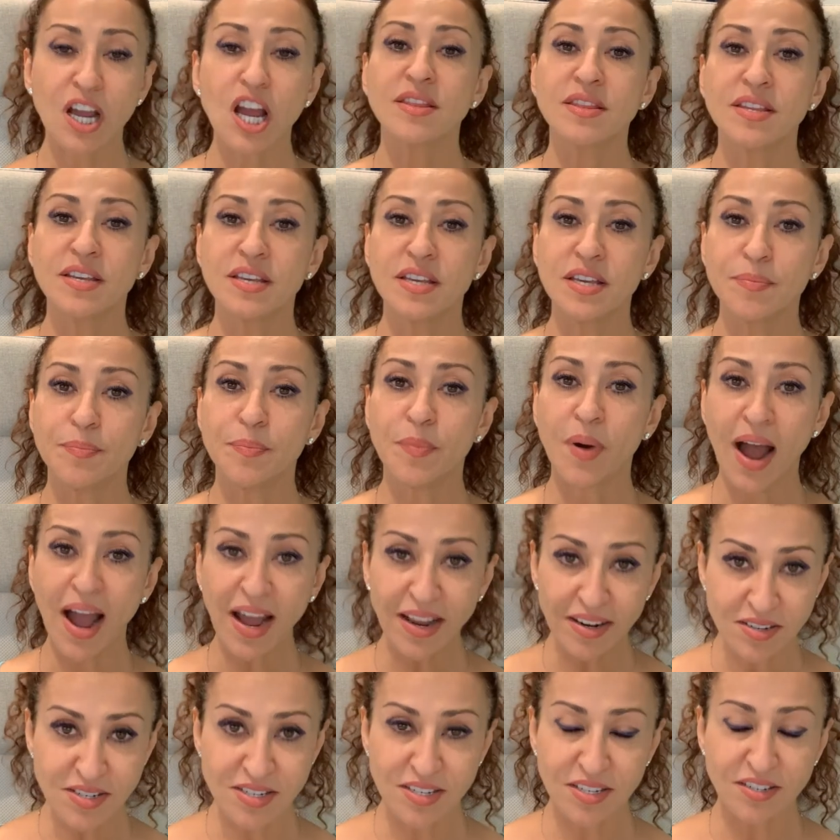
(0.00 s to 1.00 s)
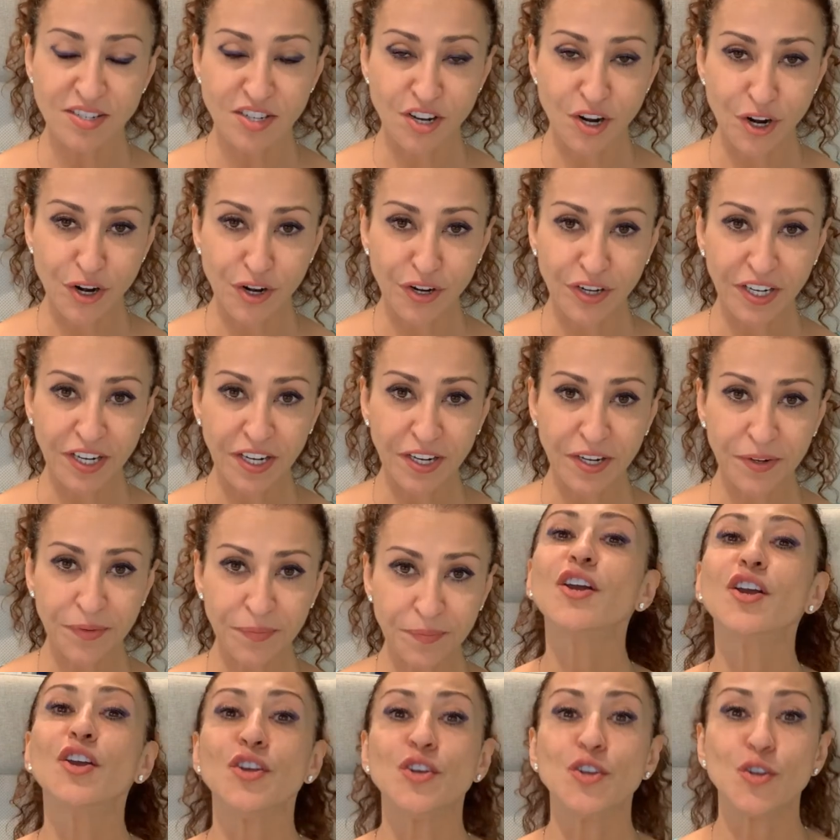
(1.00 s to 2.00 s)
the buyer's attorney,
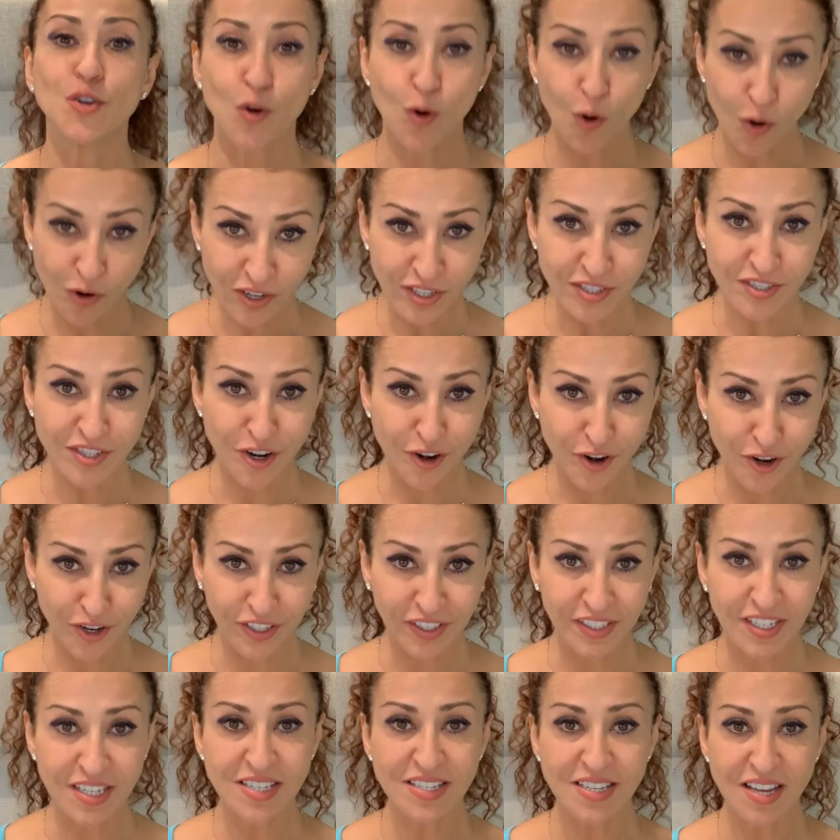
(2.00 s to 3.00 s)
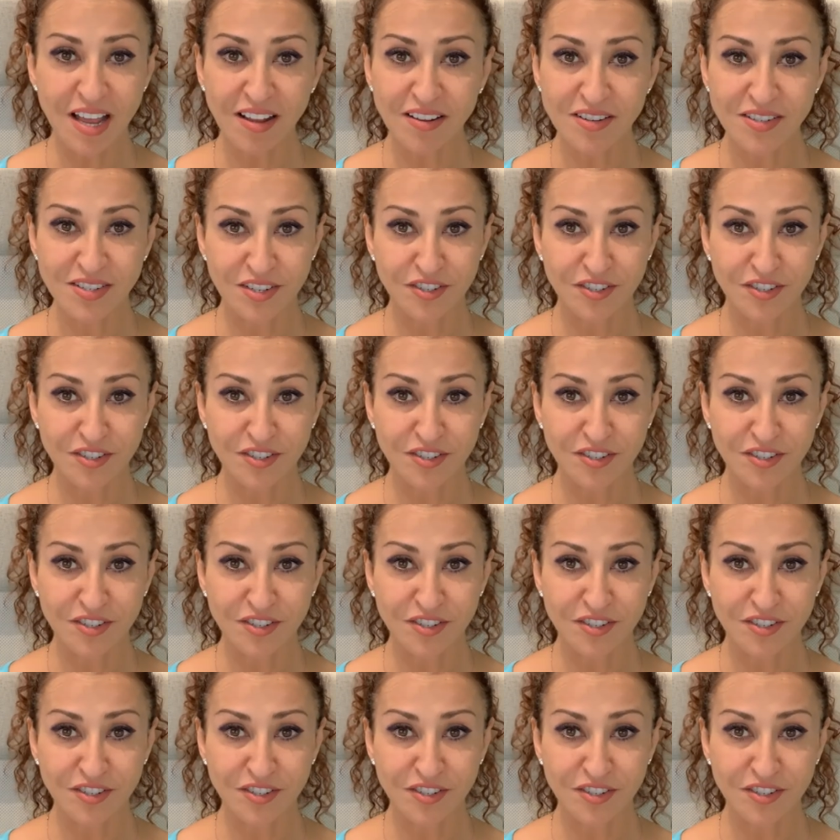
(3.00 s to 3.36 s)
your attorney, the seller's